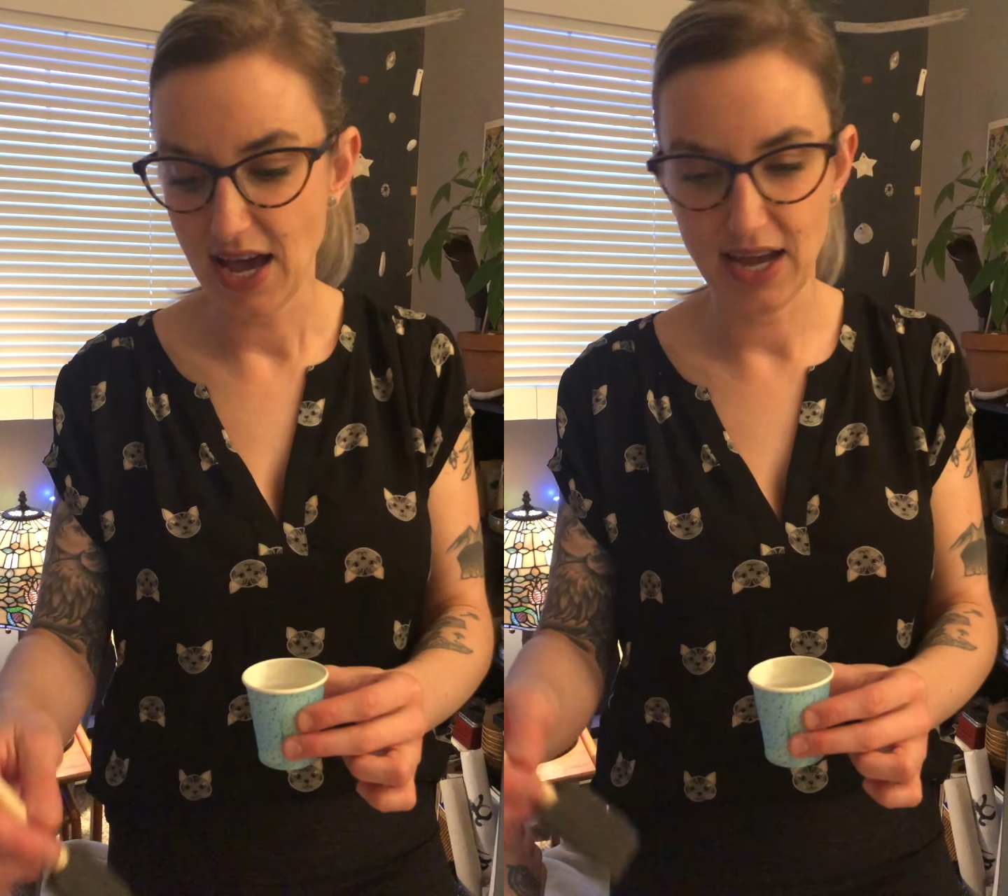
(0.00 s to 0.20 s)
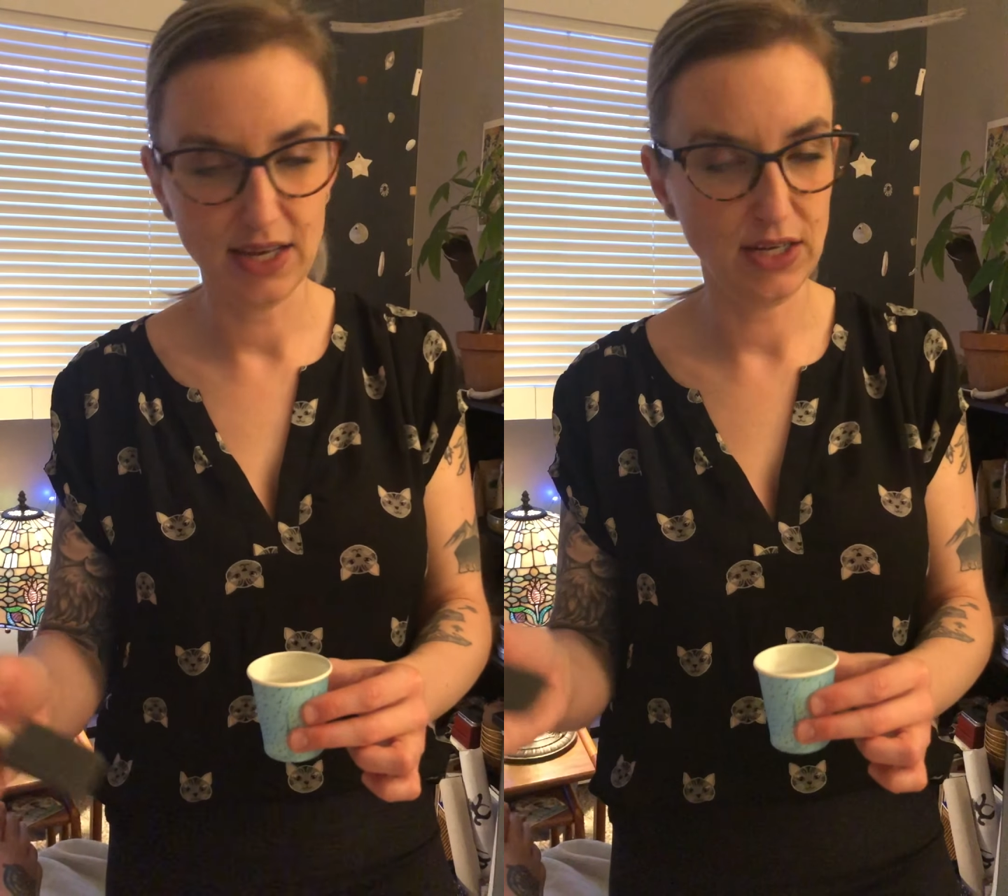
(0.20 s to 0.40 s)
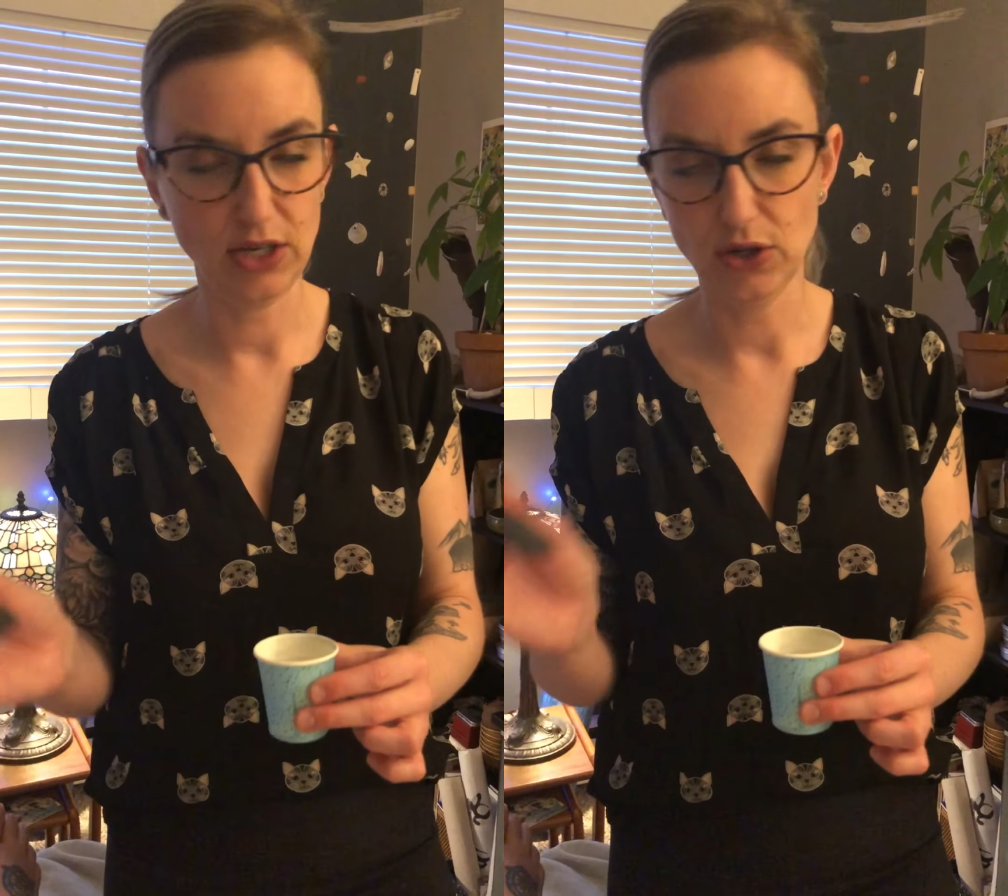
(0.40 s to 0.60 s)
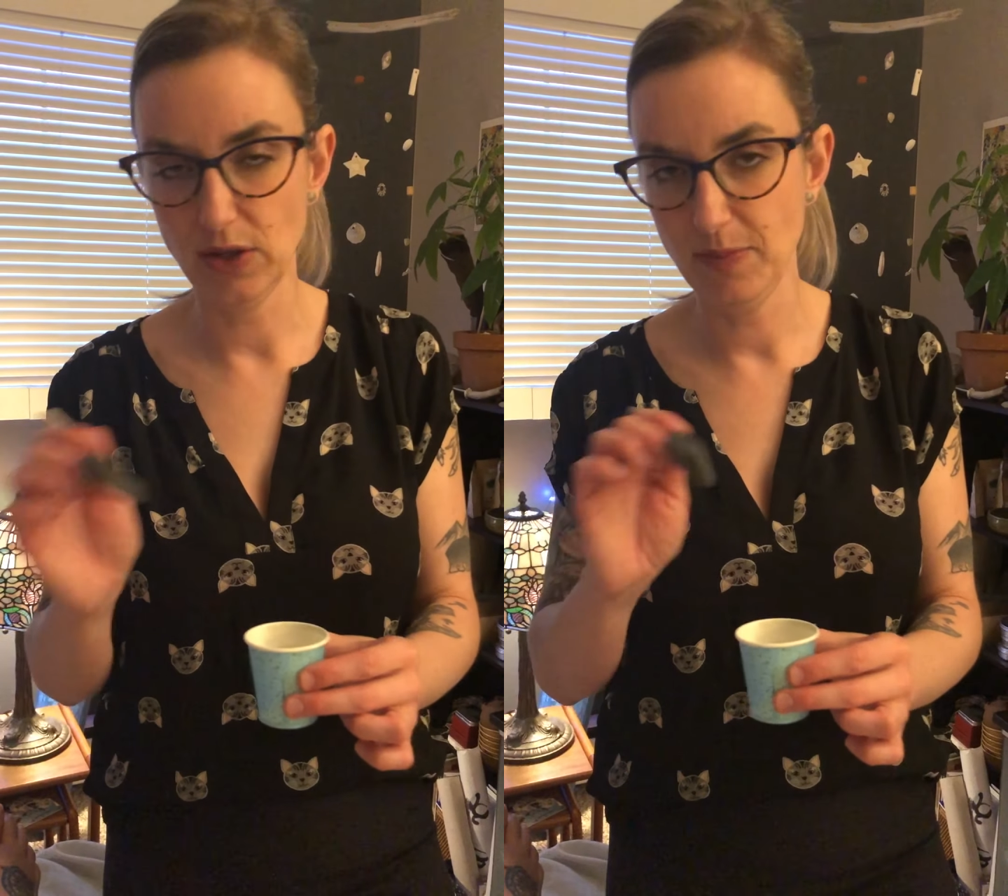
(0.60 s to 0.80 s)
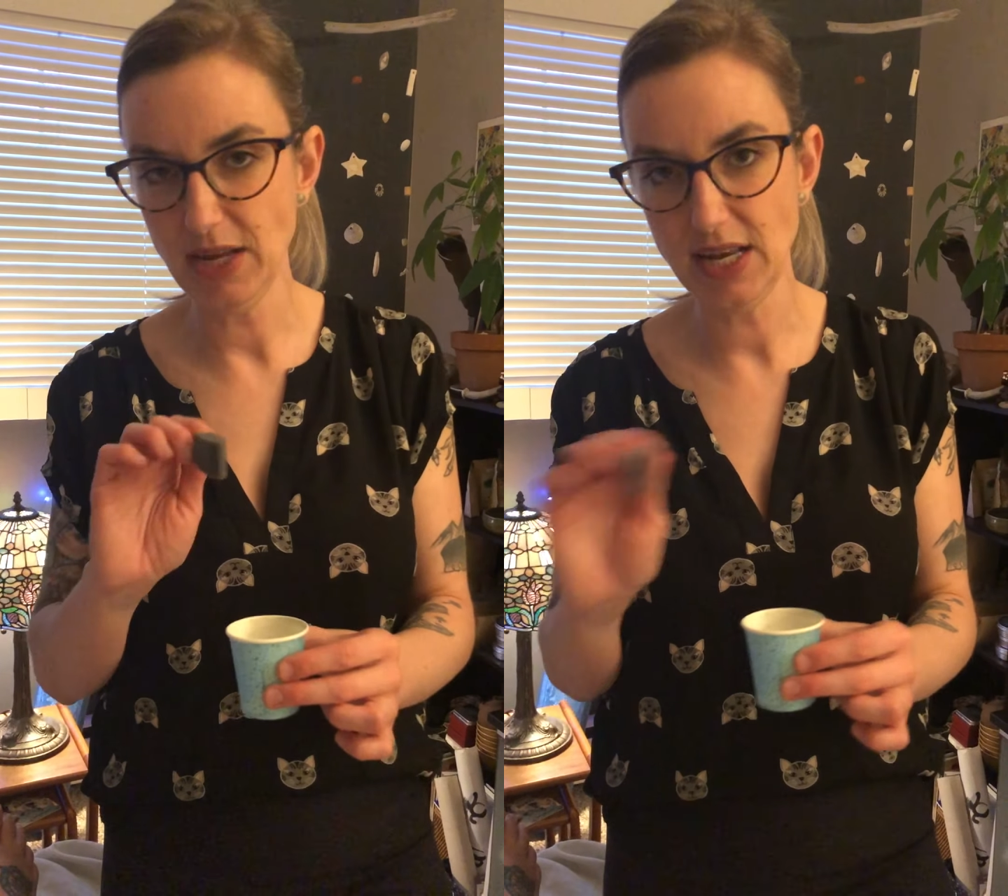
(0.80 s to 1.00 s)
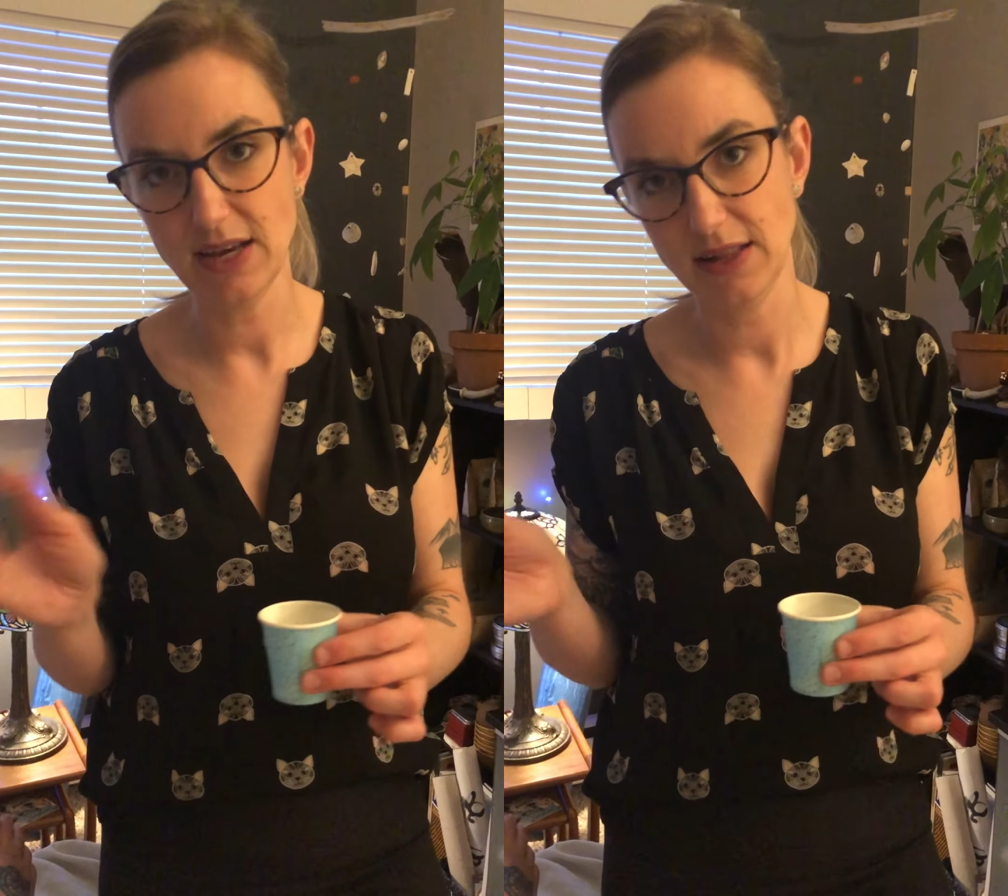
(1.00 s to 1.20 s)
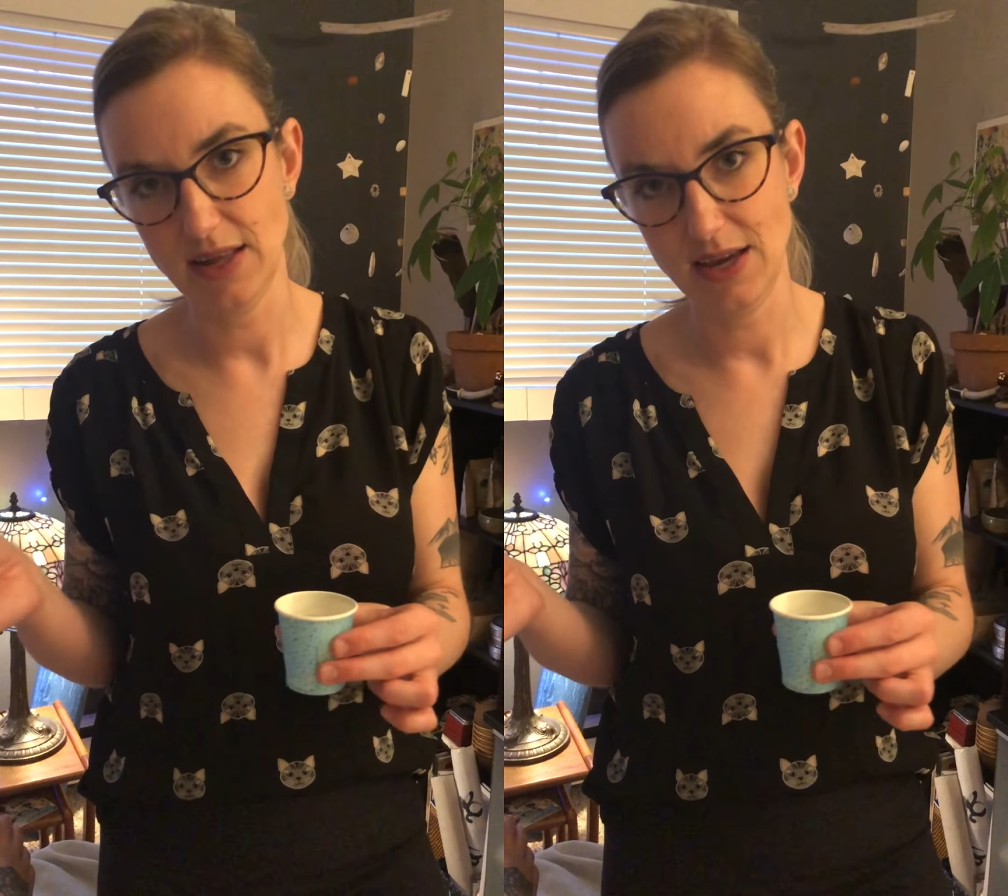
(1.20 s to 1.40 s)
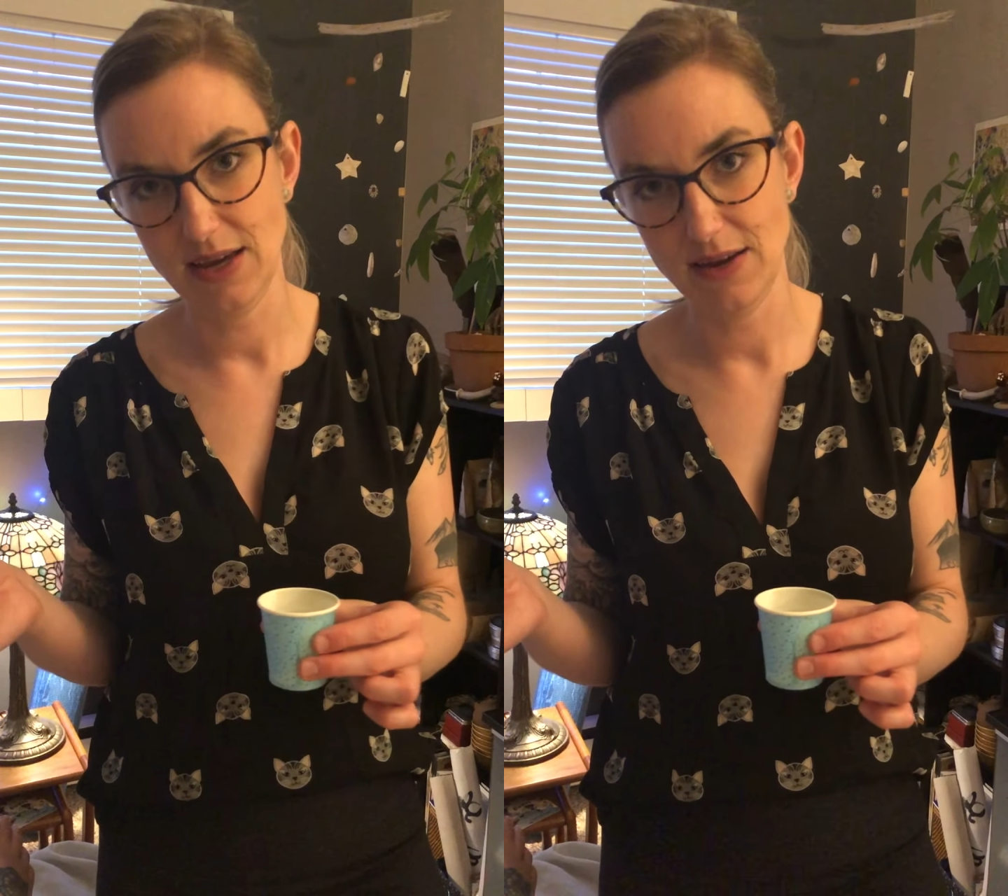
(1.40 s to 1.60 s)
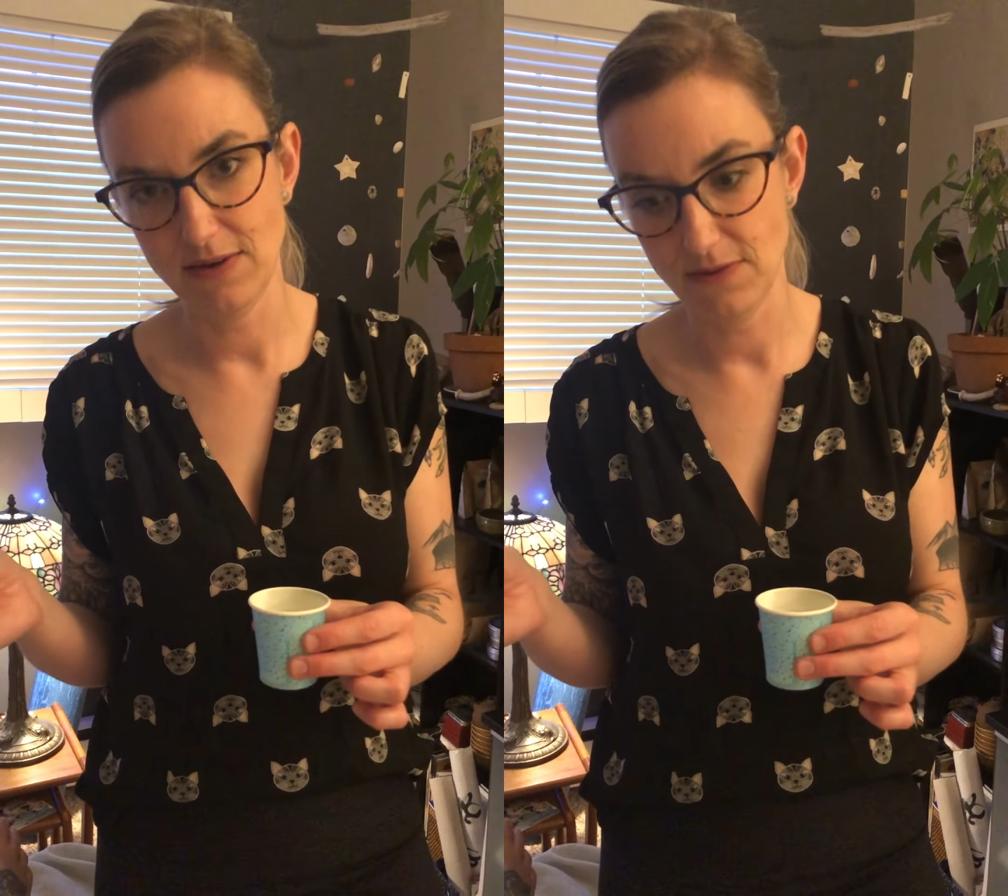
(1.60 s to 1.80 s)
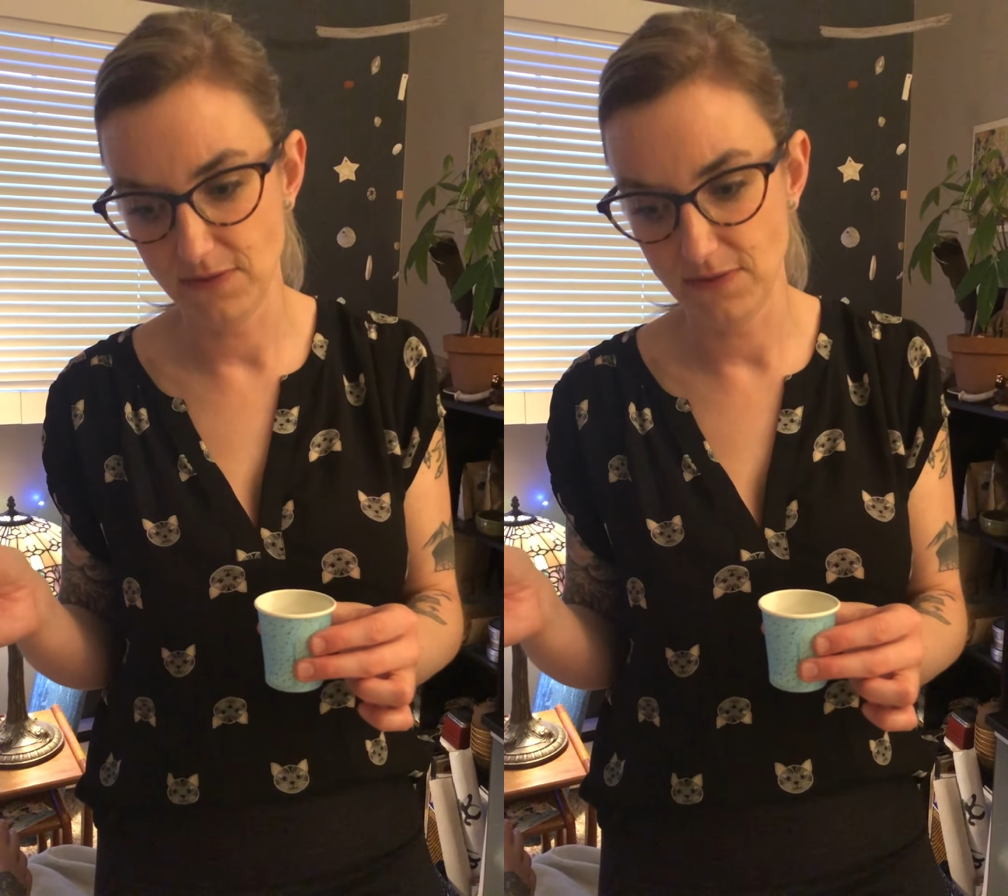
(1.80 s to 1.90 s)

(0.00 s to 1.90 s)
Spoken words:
and you'll immediately